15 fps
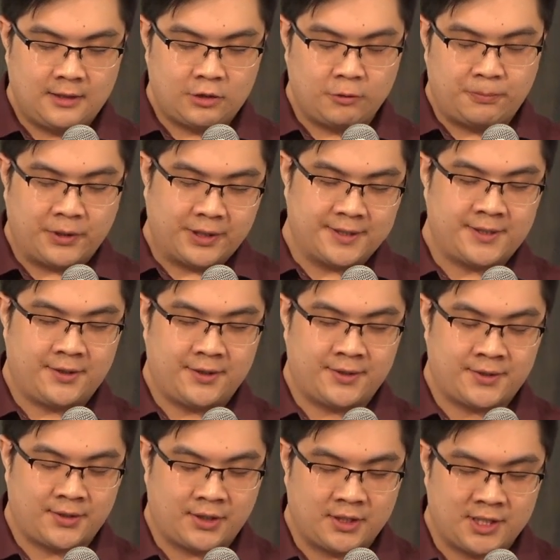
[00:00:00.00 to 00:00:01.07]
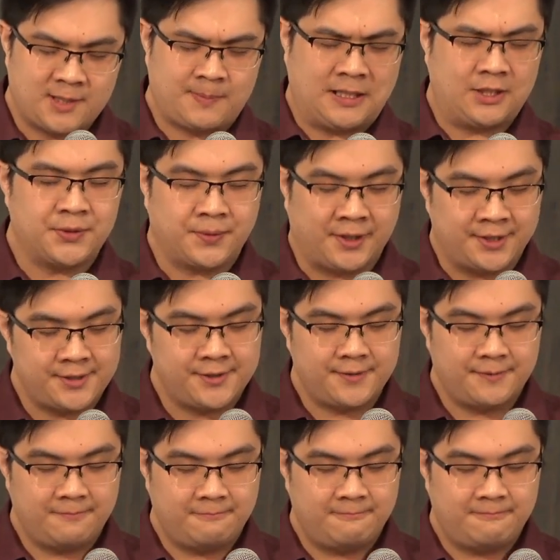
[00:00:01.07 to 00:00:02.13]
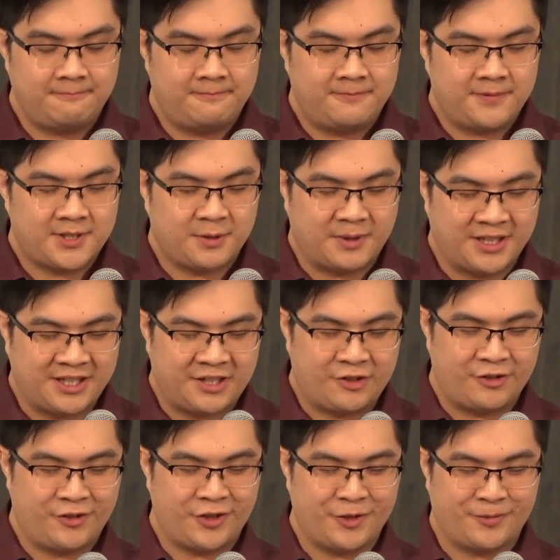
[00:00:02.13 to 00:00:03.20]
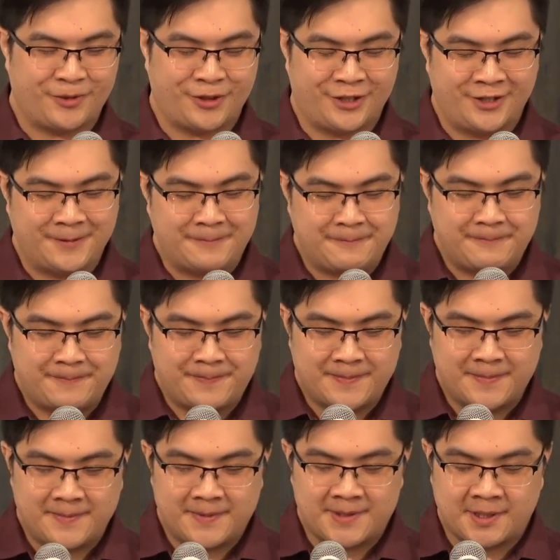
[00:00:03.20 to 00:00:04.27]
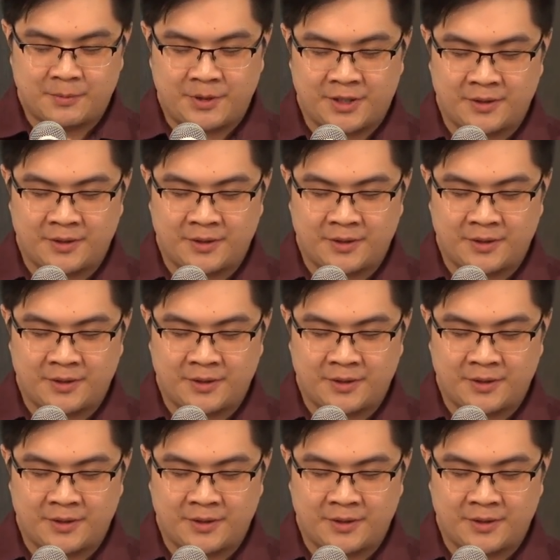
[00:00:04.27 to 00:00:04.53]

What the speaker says: You bring us here so you can speak to us, so that we can hear your word, so that we